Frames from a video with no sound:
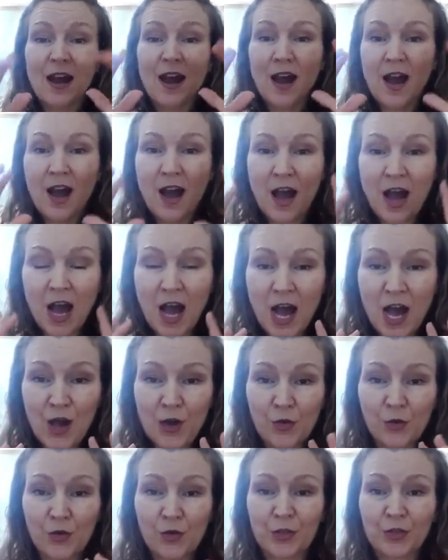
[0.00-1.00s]

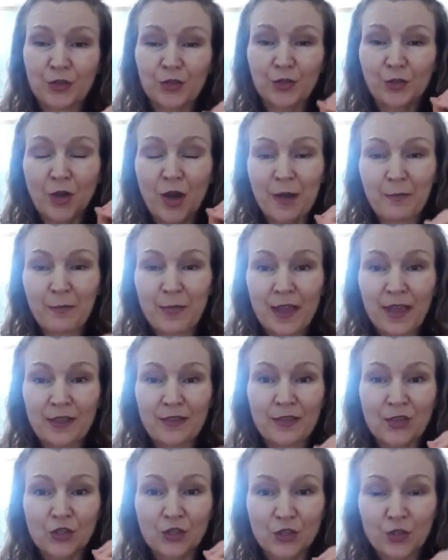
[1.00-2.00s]
How do I
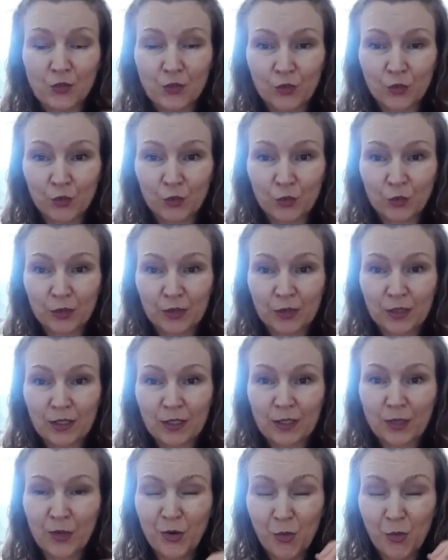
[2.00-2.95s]
make this rule